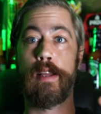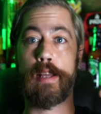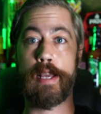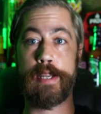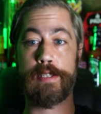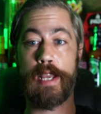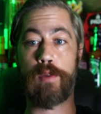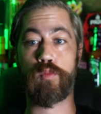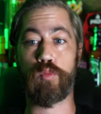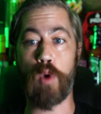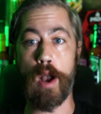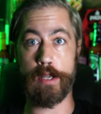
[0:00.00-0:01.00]
it is a
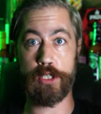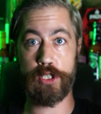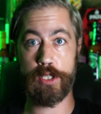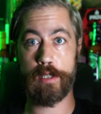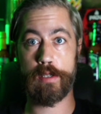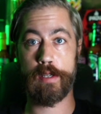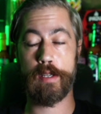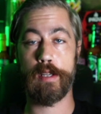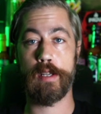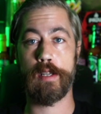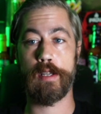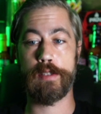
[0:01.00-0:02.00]
rush
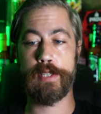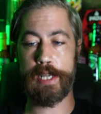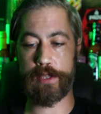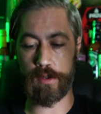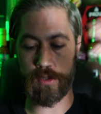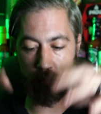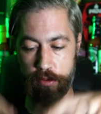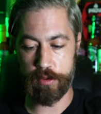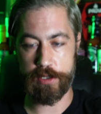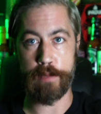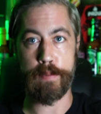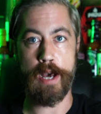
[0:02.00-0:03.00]
to get those
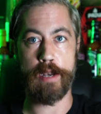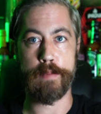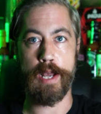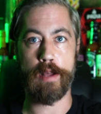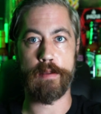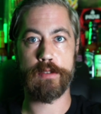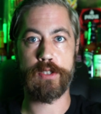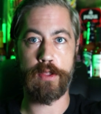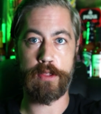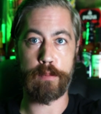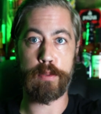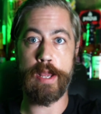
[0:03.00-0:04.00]
roots to bottom out so
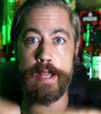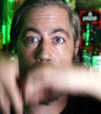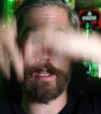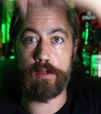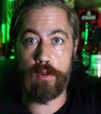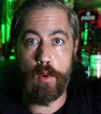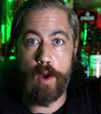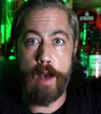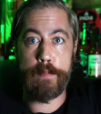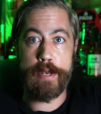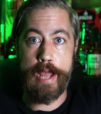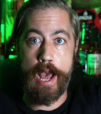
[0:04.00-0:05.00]
that the plant can grow
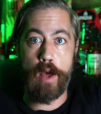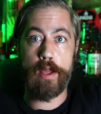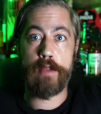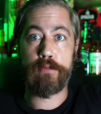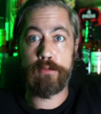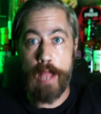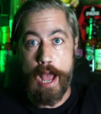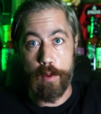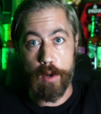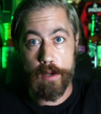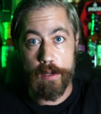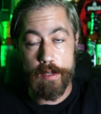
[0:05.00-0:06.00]
up and out and
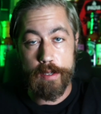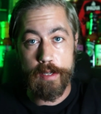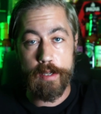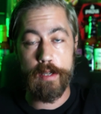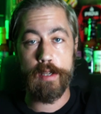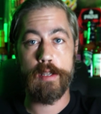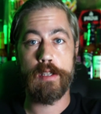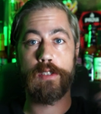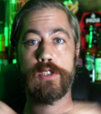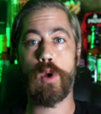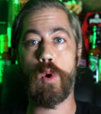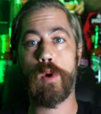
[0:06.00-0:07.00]
flower.
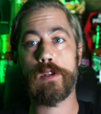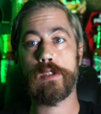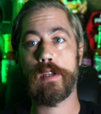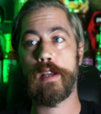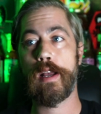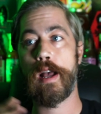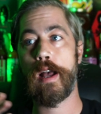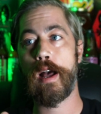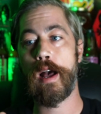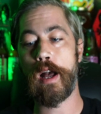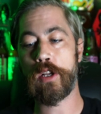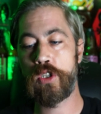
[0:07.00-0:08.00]
So
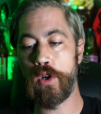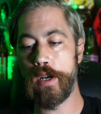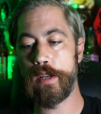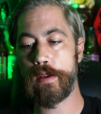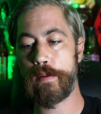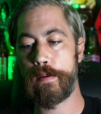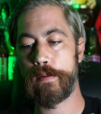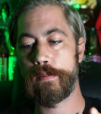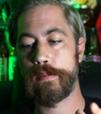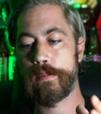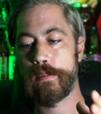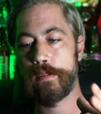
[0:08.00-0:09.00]
a good
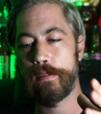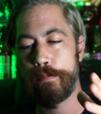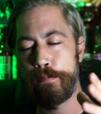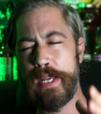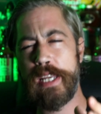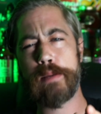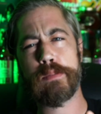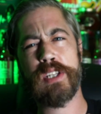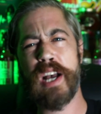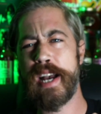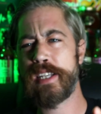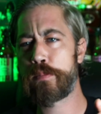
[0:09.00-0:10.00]

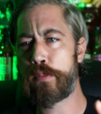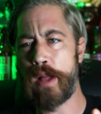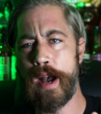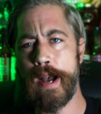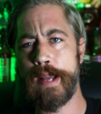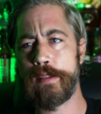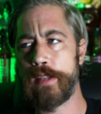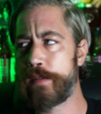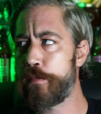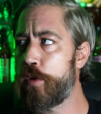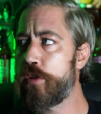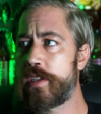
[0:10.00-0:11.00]
medium-sized pot,
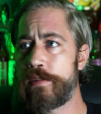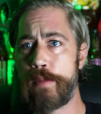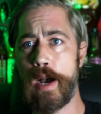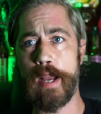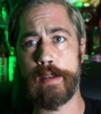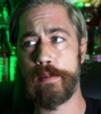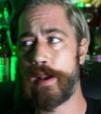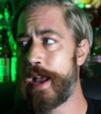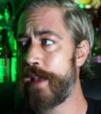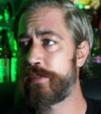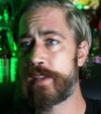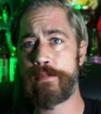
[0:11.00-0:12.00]
like most of mine,
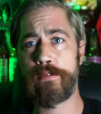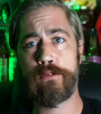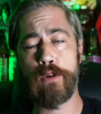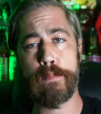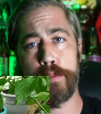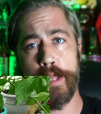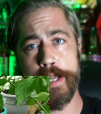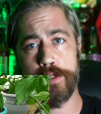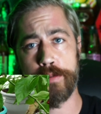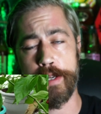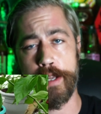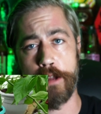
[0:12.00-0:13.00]
I have 7-foot
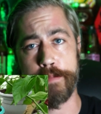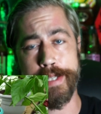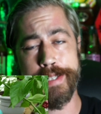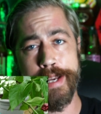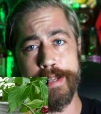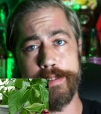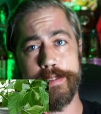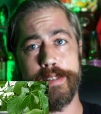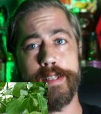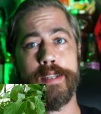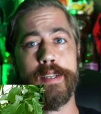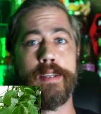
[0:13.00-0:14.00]
plants right now in my tent,
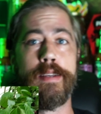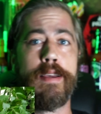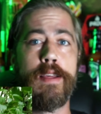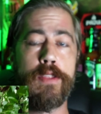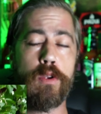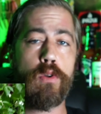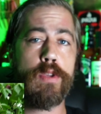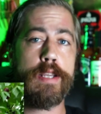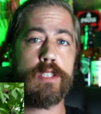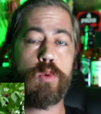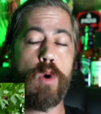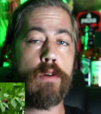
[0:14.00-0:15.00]
they're only
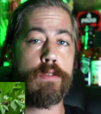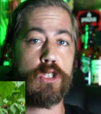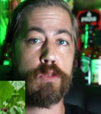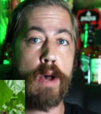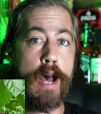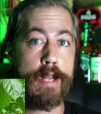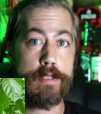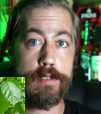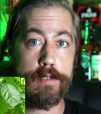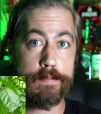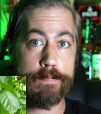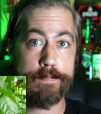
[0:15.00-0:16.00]
in 12-inch pots.